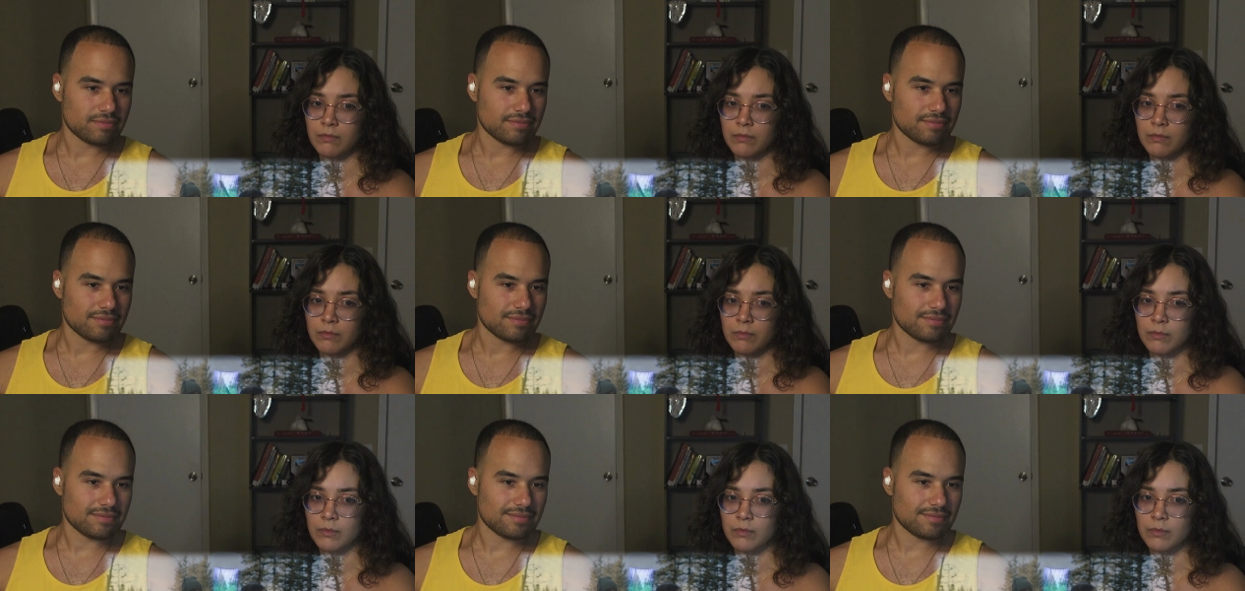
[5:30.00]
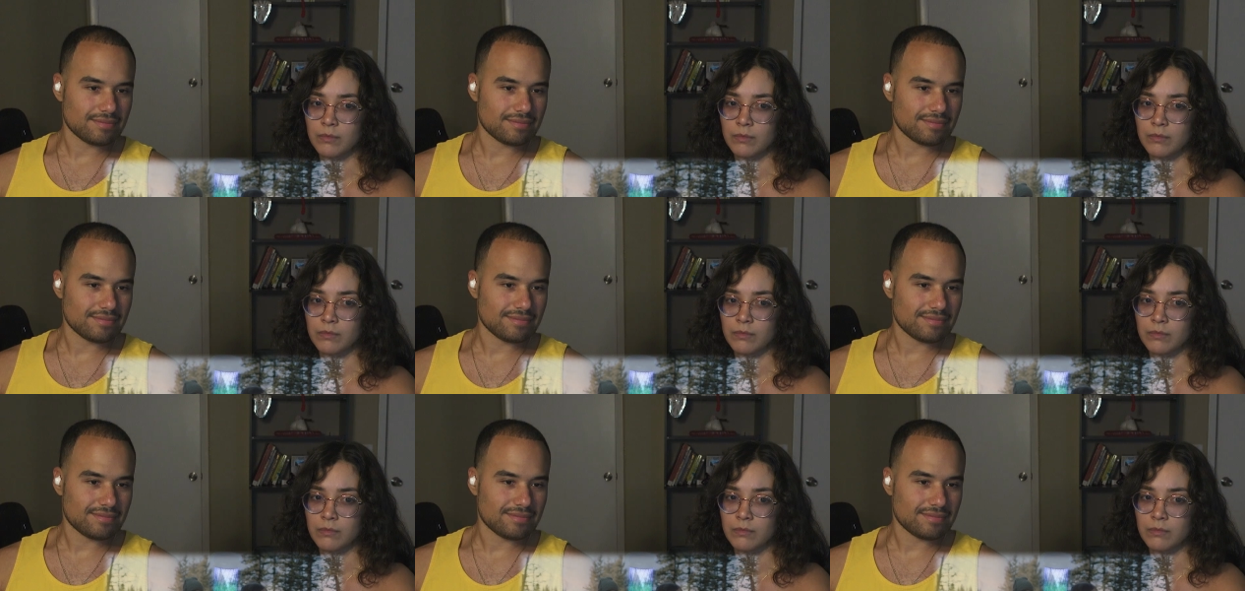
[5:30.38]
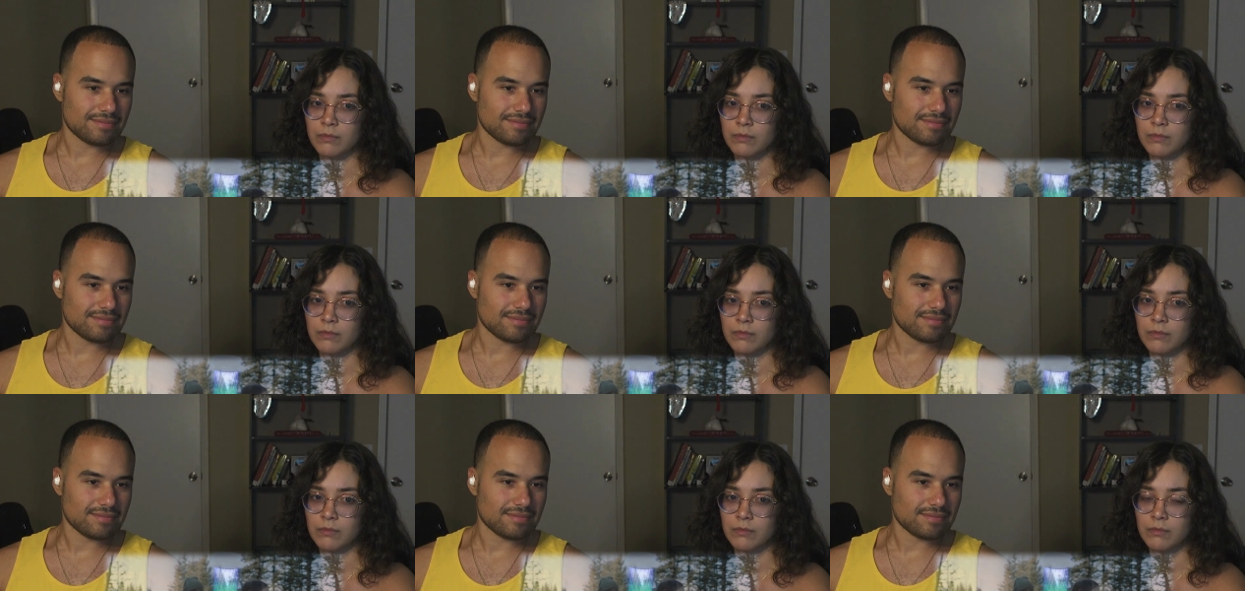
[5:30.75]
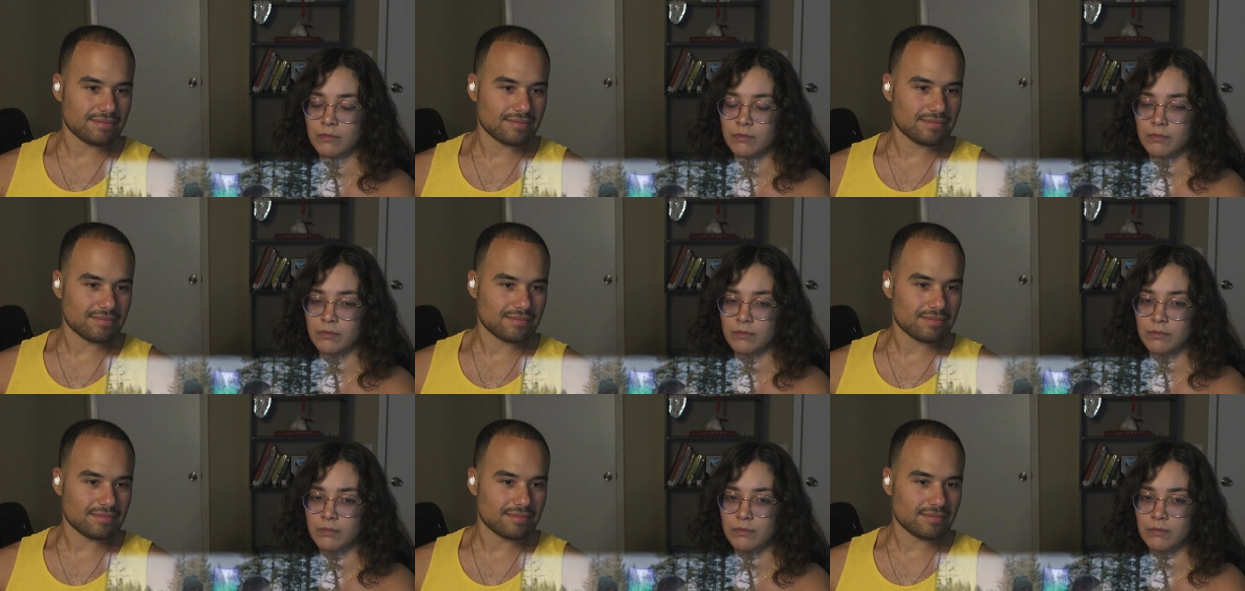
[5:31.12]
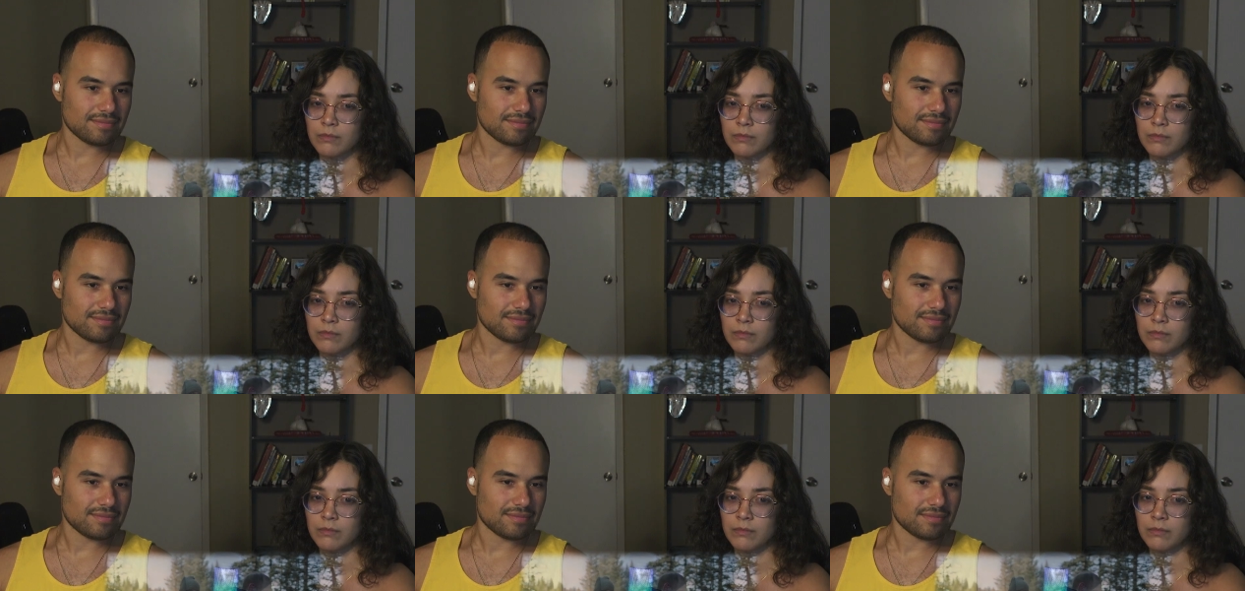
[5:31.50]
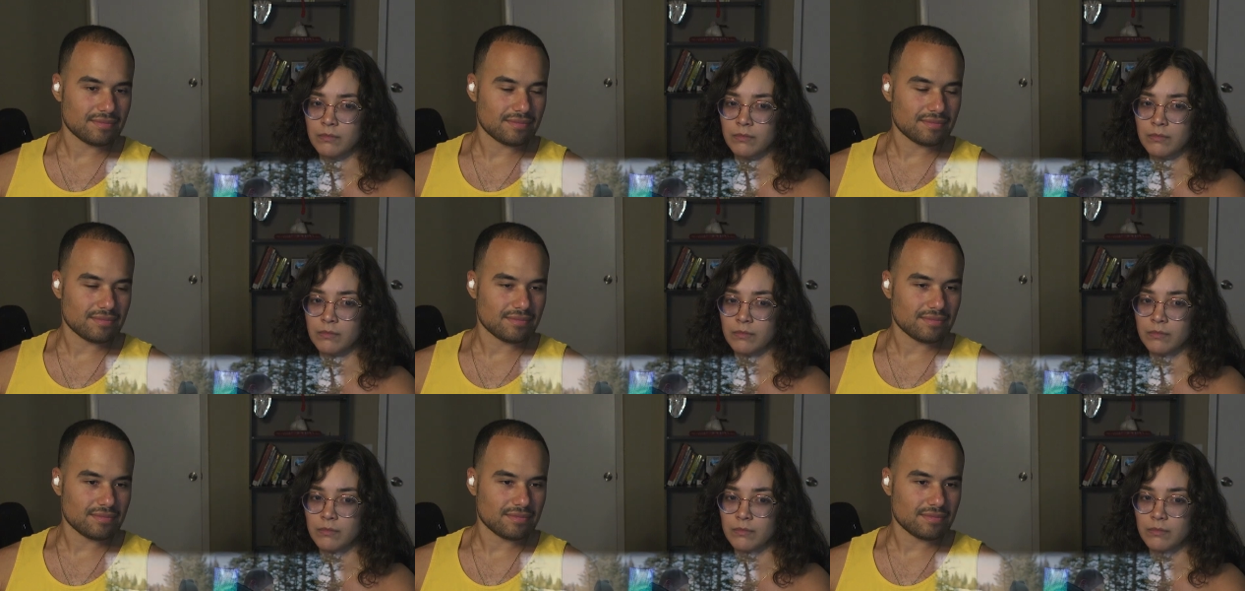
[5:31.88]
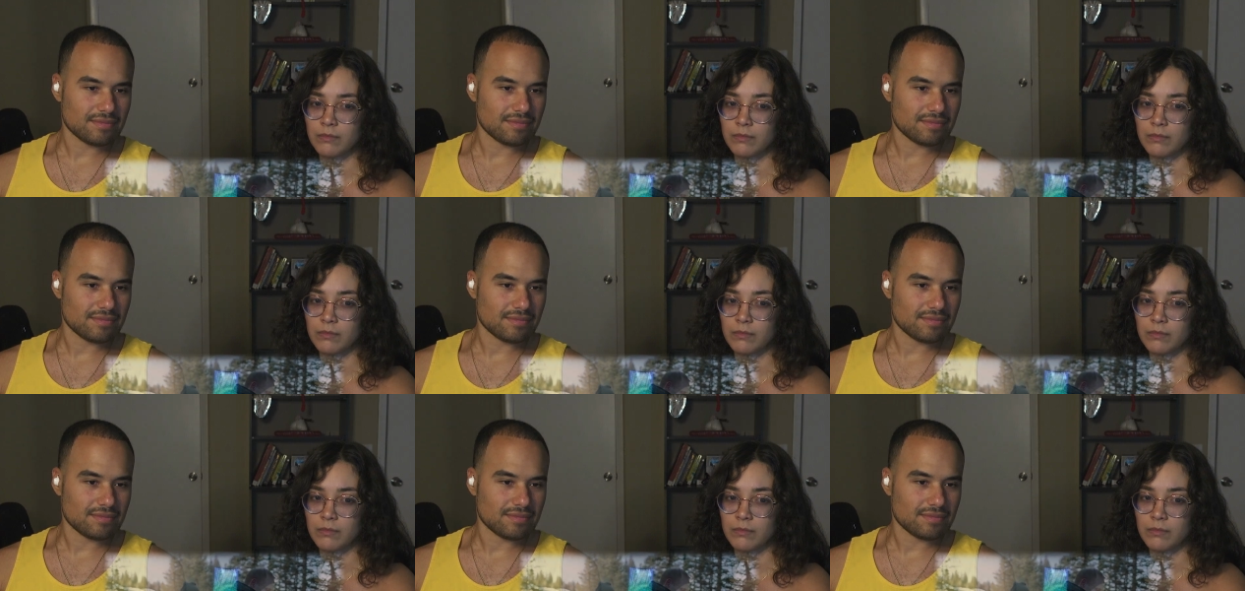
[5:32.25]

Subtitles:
No one is speaking in this clip.